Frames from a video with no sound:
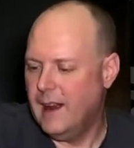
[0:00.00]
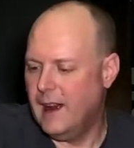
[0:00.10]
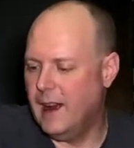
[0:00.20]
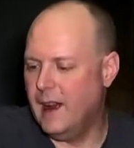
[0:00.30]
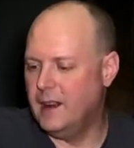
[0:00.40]

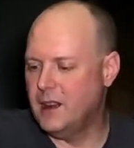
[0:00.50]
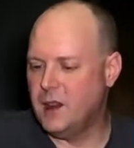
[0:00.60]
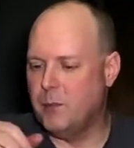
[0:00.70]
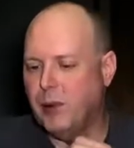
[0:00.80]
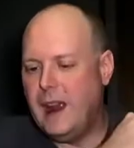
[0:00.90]
uh,
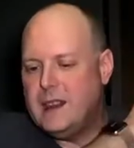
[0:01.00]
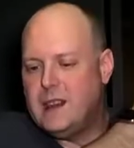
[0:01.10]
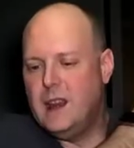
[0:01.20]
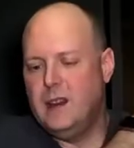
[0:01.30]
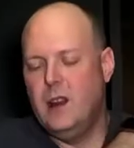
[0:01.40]
nothing
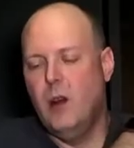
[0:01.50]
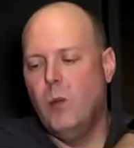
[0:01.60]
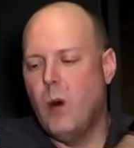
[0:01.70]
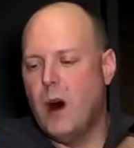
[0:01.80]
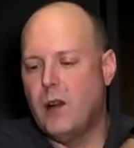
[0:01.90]
planted, no
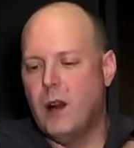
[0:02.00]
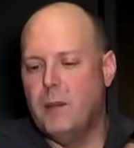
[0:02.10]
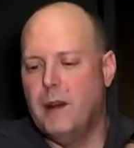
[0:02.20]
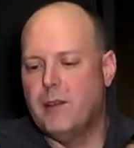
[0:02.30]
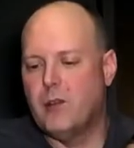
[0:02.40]
water
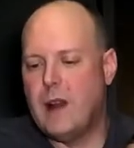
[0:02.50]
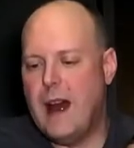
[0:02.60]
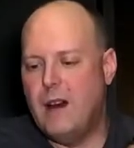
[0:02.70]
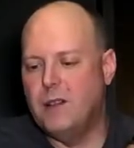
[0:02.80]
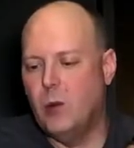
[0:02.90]
above
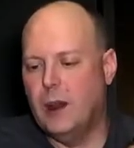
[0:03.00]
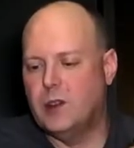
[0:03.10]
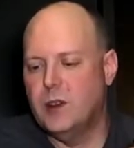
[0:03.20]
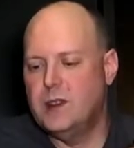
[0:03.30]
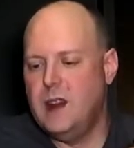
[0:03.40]
ground, no
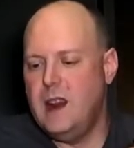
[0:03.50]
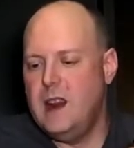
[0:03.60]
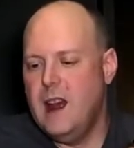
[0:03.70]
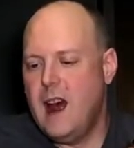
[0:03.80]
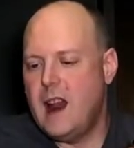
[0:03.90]

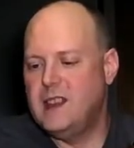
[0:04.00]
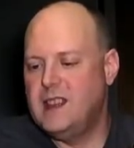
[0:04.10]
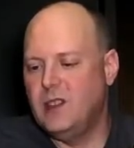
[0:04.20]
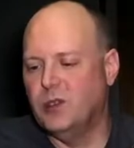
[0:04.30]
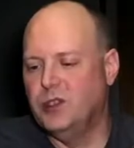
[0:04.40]
electricity, and a
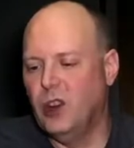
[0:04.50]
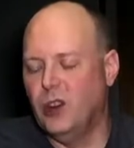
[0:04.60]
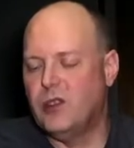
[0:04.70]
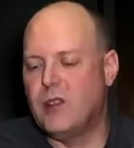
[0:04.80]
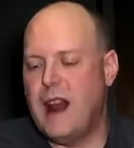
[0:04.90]
single
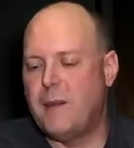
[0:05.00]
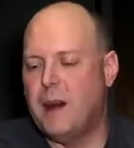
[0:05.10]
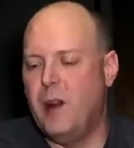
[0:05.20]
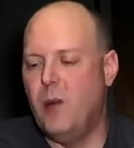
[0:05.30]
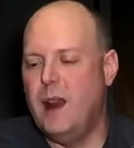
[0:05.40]
dirt track
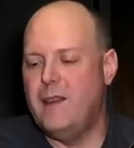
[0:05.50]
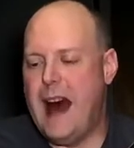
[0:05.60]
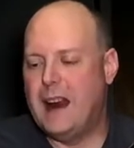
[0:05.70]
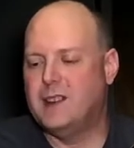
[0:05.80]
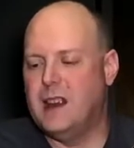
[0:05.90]
by way of
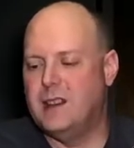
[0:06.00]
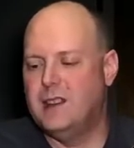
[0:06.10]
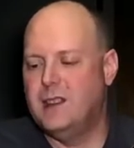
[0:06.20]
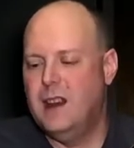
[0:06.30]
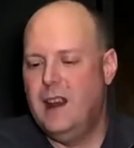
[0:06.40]

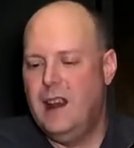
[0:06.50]
access.